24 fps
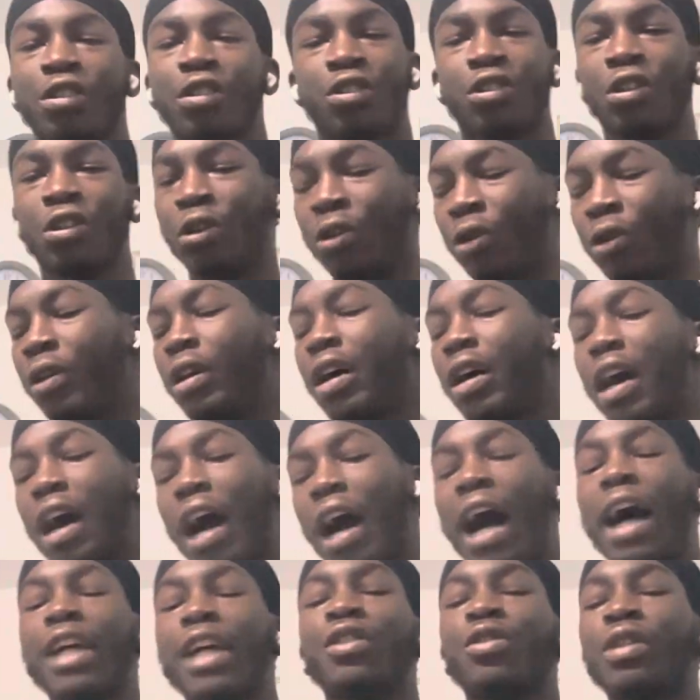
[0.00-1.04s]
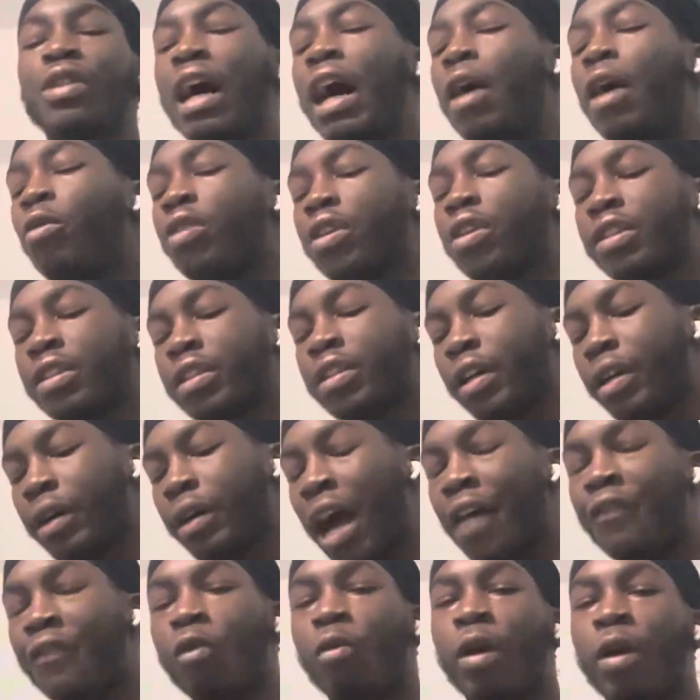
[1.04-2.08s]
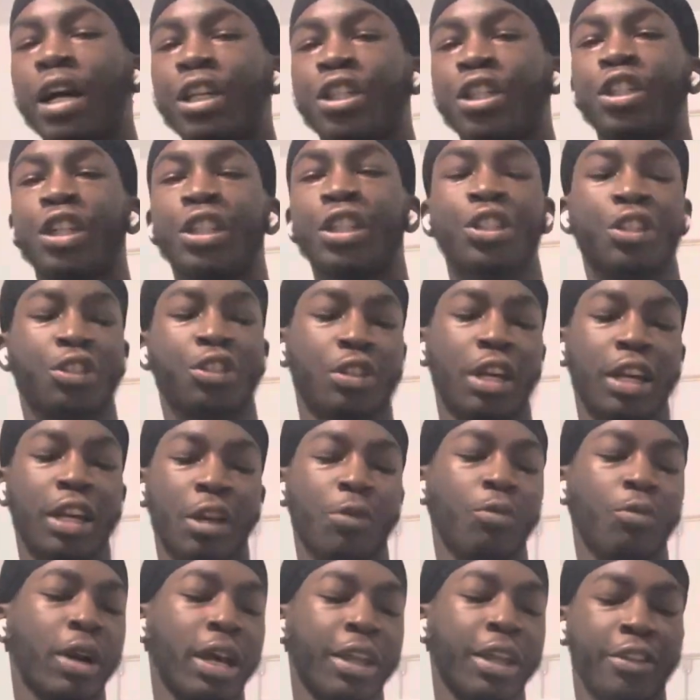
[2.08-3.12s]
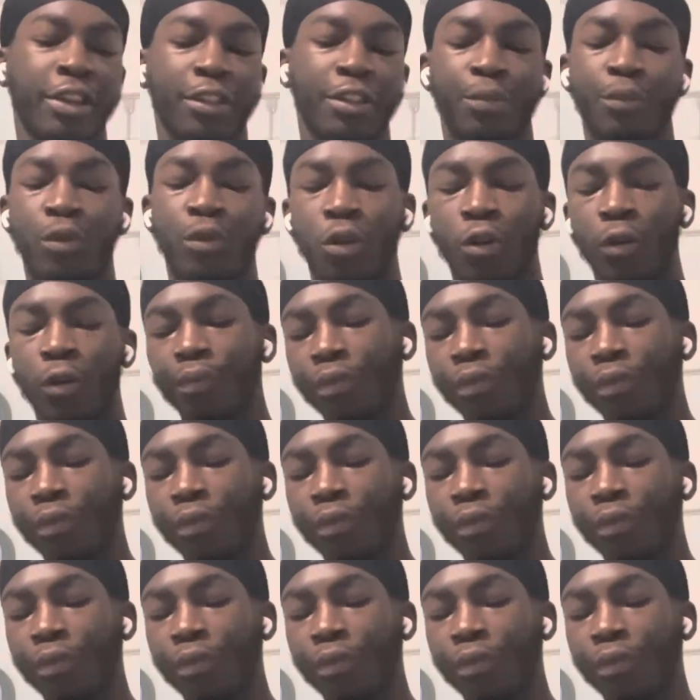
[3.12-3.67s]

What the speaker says: So I wanted to have a white shirt just so I could wear this more.